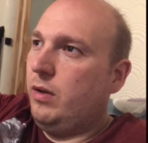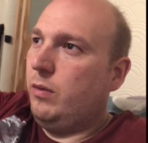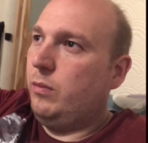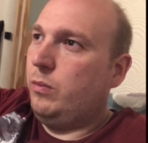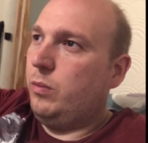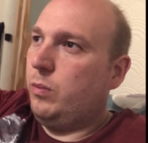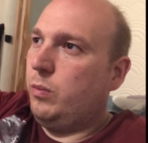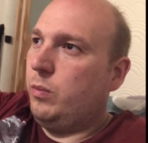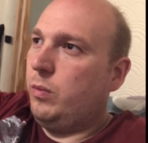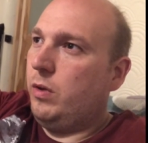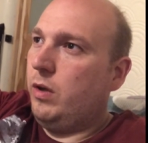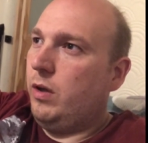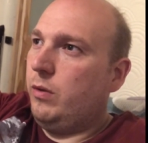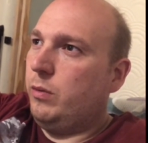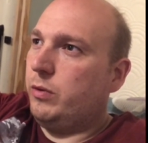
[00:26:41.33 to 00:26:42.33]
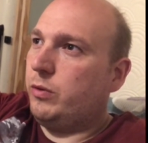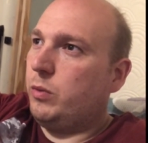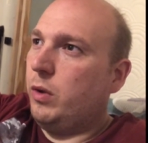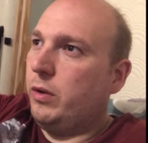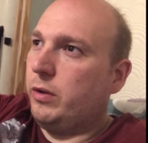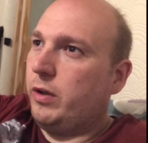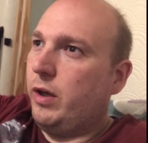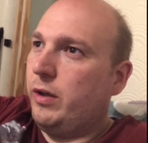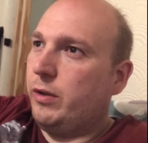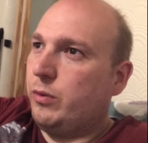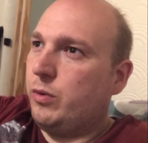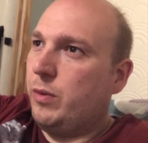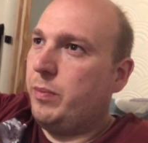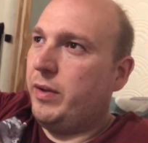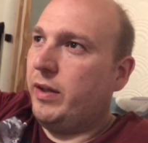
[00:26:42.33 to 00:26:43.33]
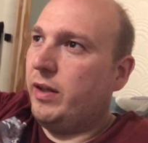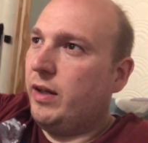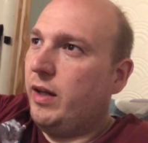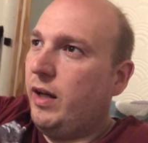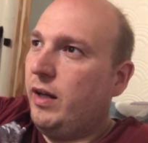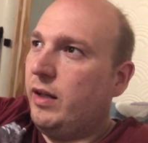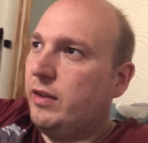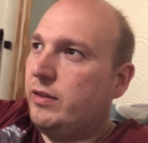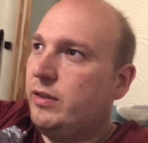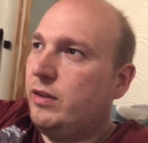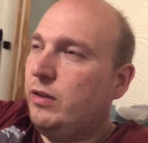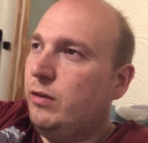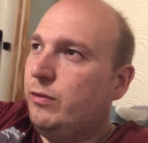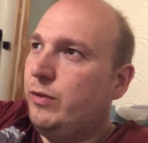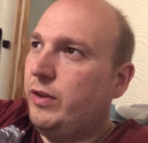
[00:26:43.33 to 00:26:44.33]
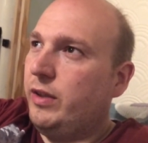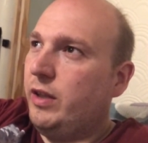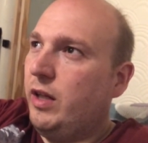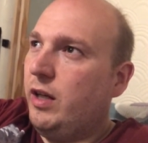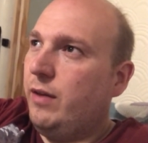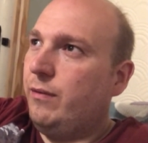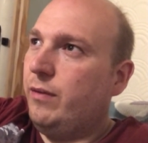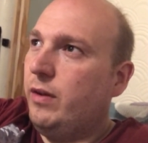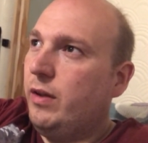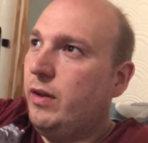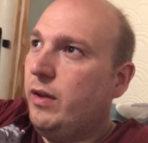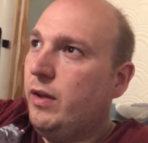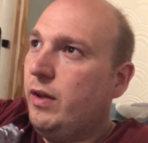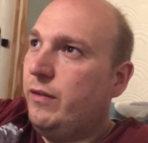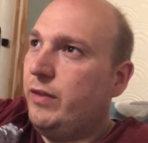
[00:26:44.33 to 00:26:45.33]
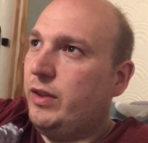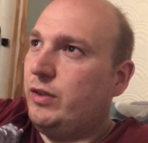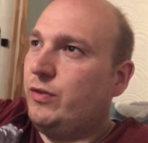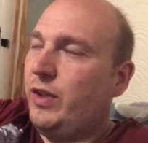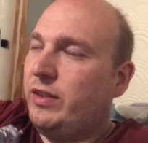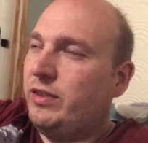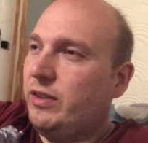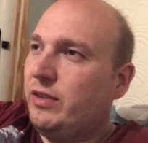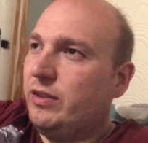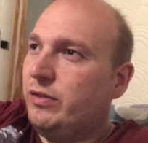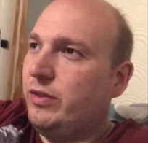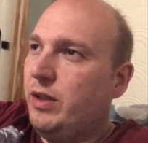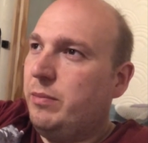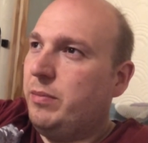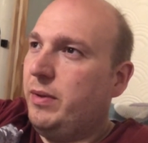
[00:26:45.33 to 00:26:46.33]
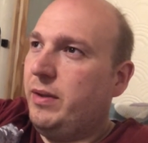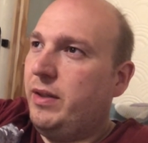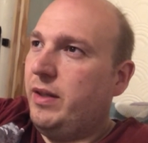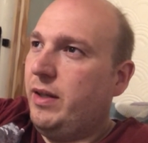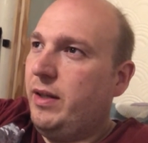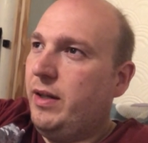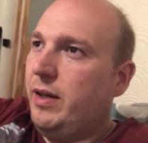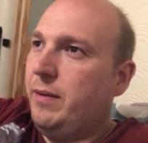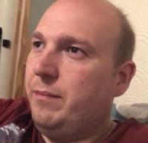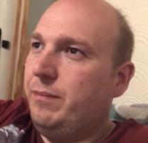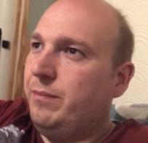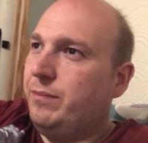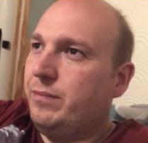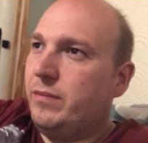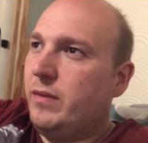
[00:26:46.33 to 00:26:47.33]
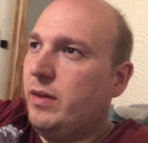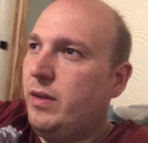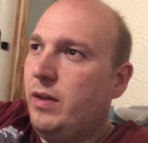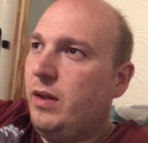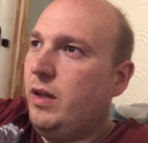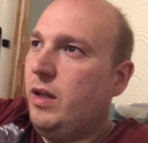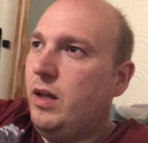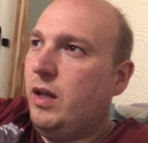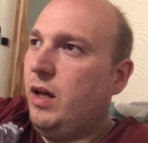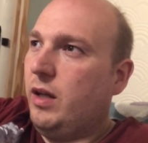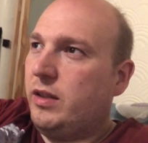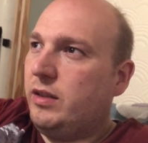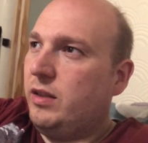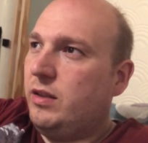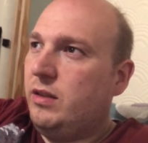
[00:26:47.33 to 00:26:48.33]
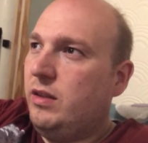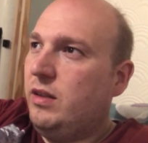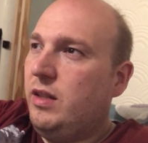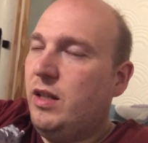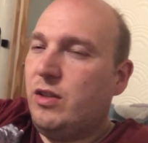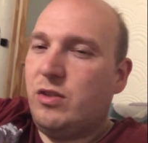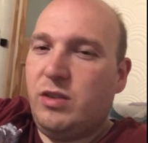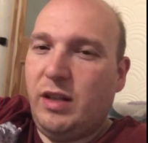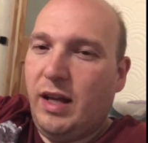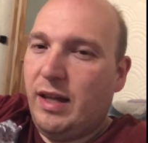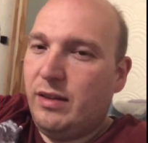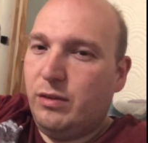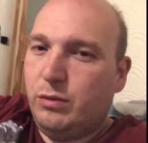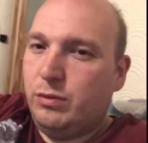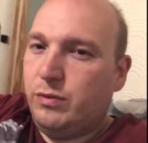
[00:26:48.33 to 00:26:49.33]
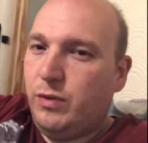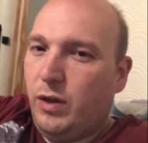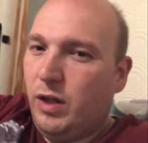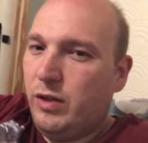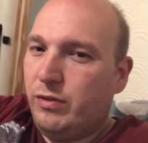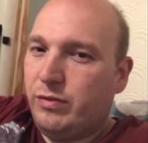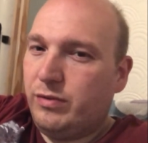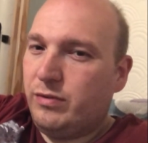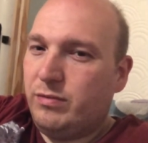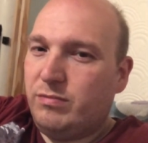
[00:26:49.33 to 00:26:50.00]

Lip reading: was quite kind of gripping. I did love the aesthetics of it, but I could literally handle 5-10